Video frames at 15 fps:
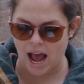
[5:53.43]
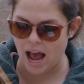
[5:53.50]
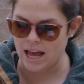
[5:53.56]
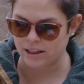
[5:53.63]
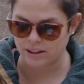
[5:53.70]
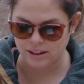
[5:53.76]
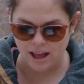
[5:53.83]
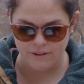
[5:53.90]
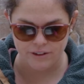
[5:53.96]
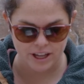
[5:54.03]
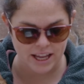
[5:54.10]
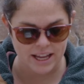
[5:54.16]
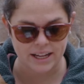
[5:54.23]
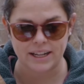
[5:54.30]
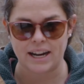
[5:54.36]
I love
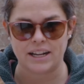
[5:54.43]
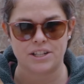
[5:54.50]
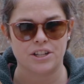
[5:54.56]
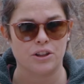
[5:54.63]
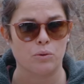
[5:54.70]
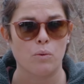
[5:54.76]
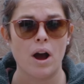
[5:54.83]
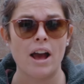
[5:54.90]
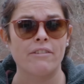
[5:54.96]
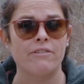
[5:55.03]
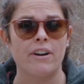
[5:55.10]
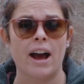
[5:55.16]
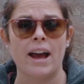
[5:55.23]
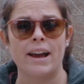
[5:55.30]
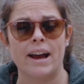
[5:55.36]
it. It connects to the
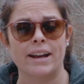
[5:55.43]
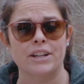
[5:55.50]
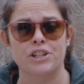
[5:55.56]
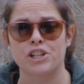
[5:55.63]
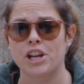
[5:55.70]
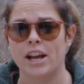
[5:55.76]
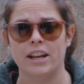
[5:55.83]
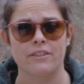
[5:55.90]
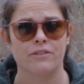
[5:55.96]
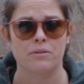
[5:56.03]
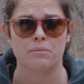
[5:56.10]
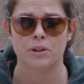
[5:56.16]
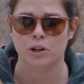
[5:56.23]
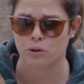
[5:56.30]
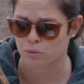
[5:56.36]
Wi-Fi. I can check it
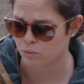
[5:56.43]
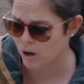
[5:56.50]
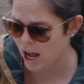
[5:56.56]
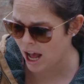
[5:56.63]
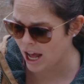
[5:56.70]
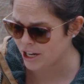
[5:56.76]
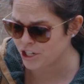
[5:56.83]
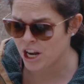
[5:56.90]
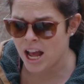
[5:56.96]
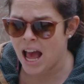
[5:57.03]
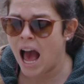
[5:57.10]
from the garage.